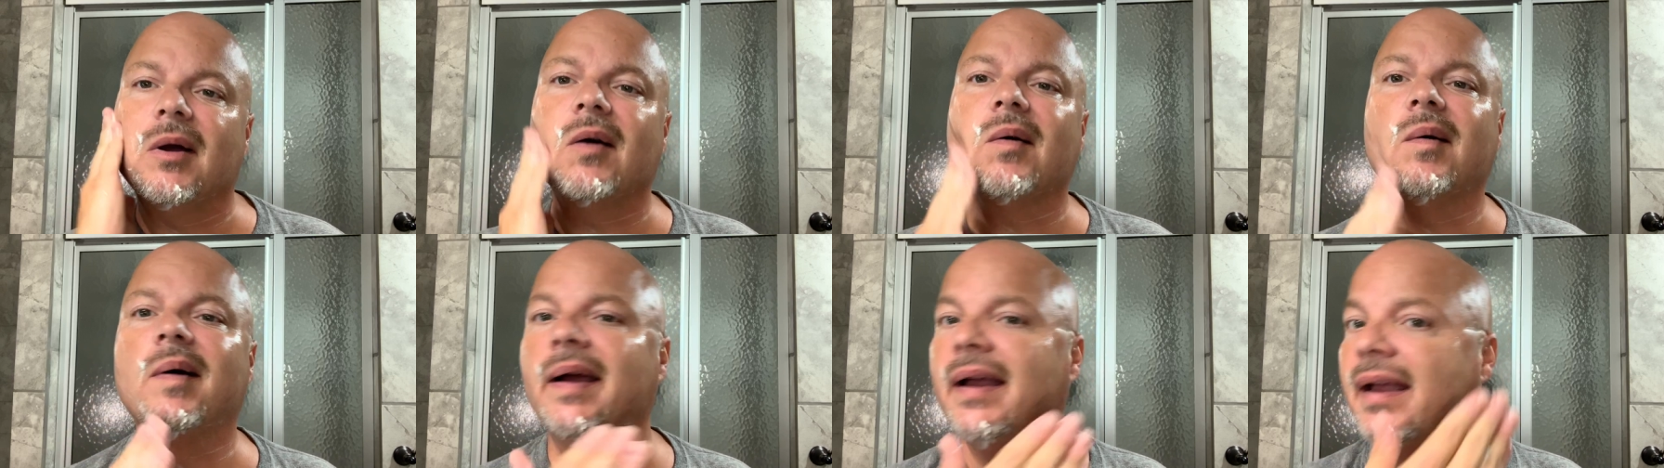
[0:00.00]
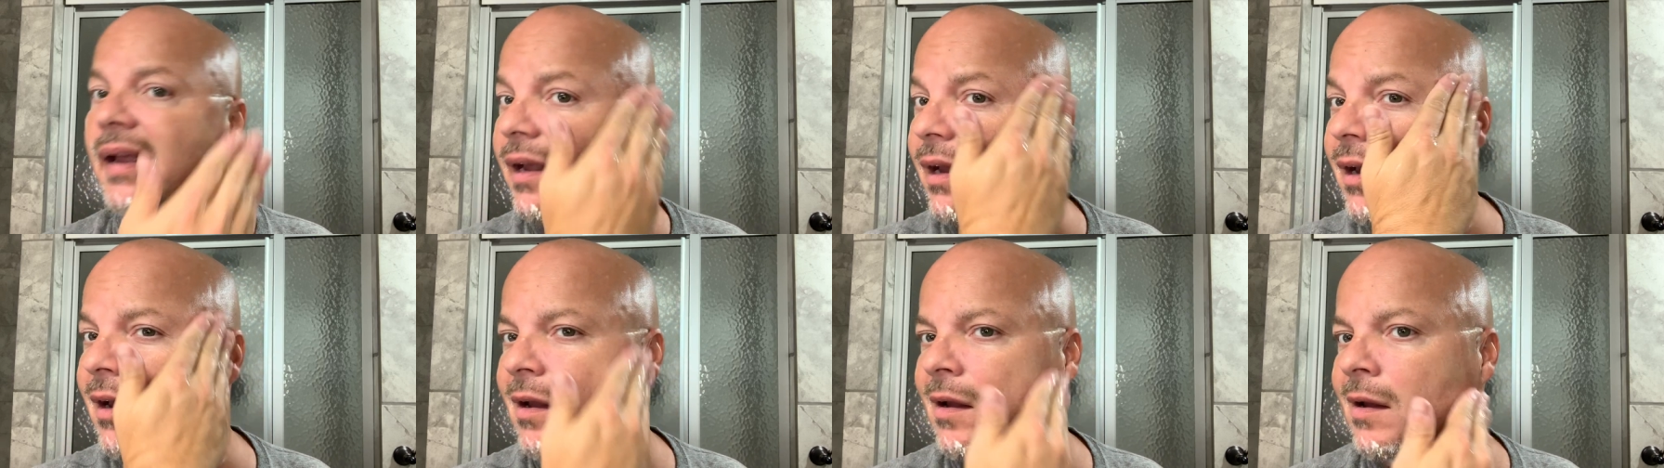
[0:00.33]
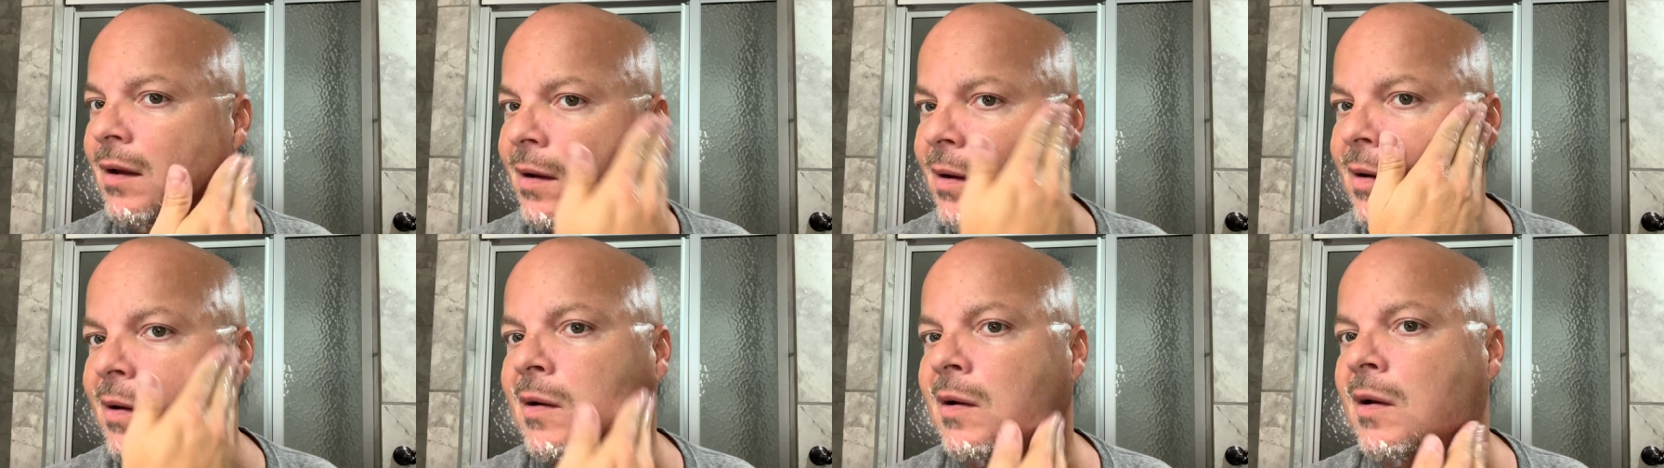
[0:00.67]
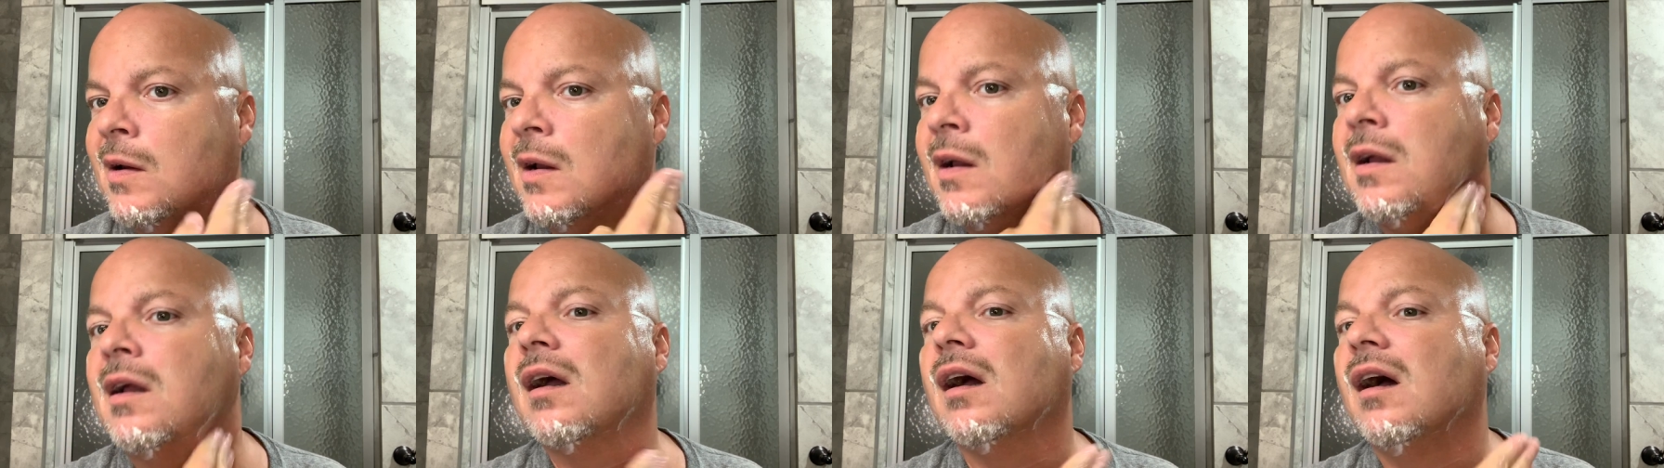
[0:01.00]
away.
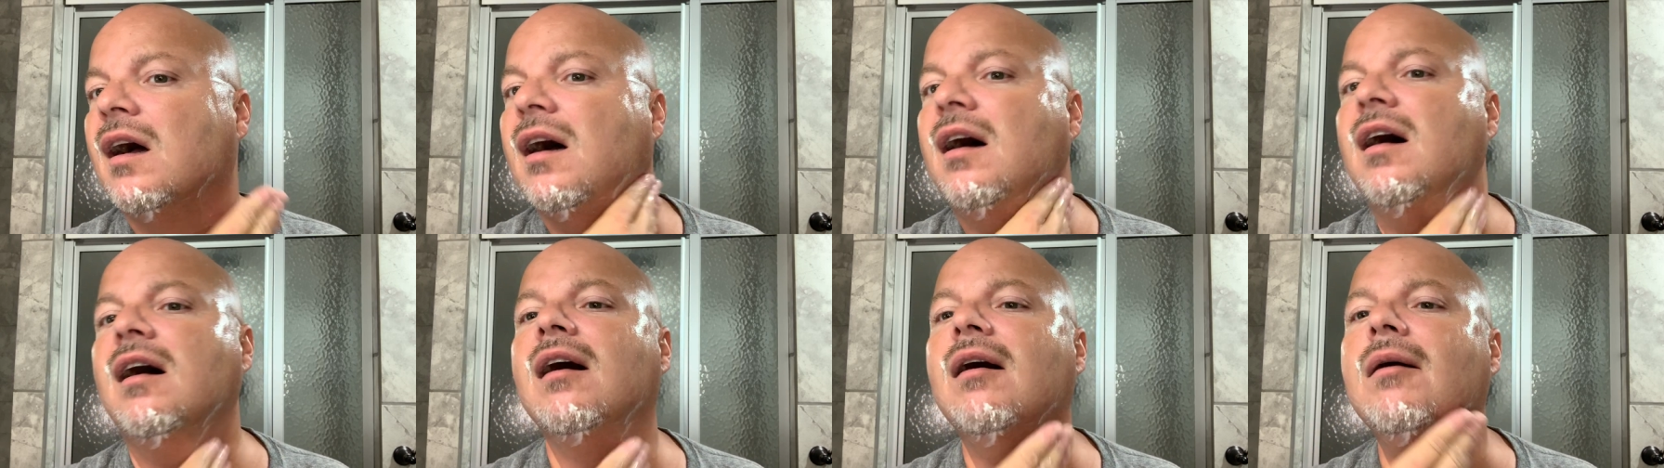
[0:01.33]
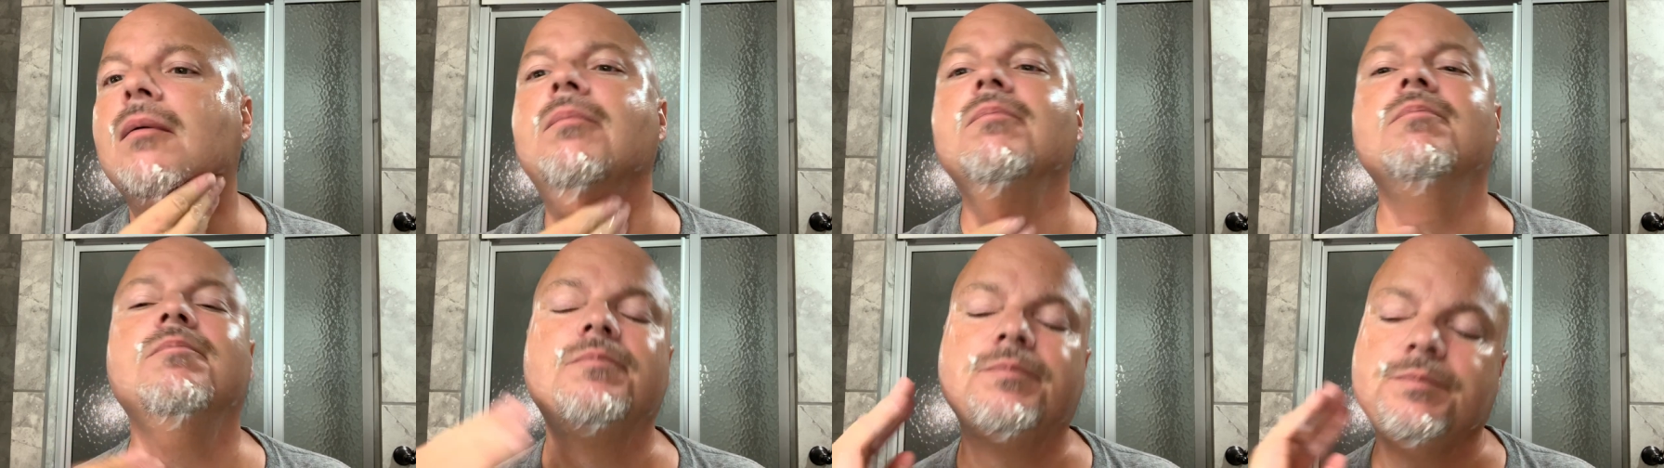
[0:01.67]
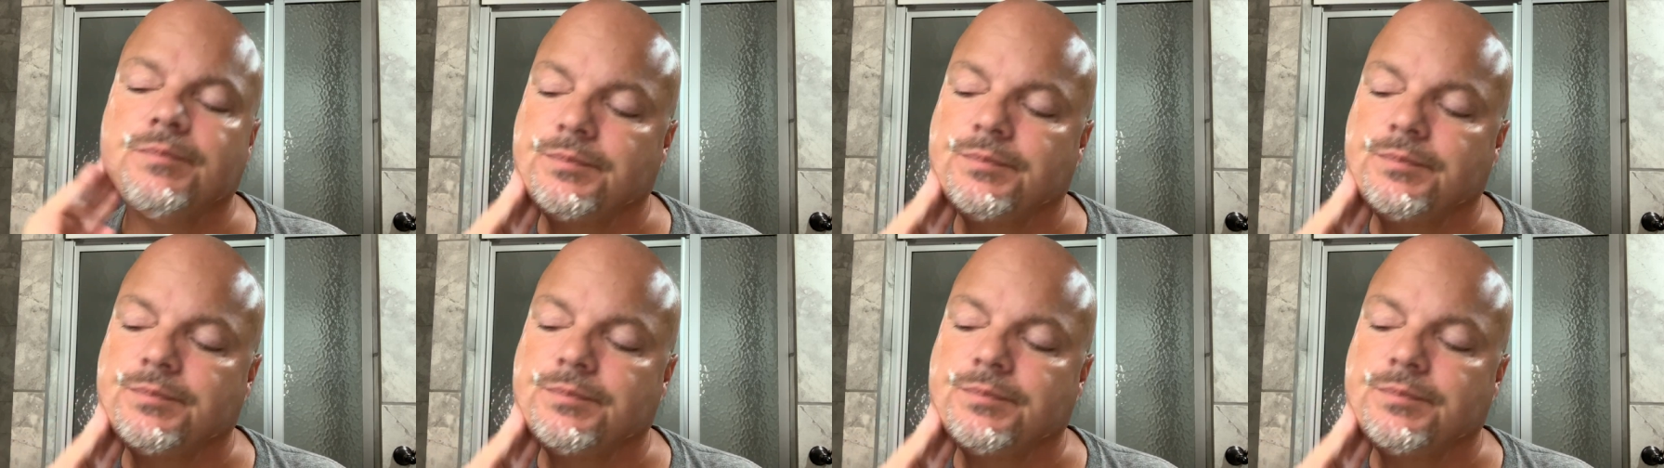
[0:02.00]
Um,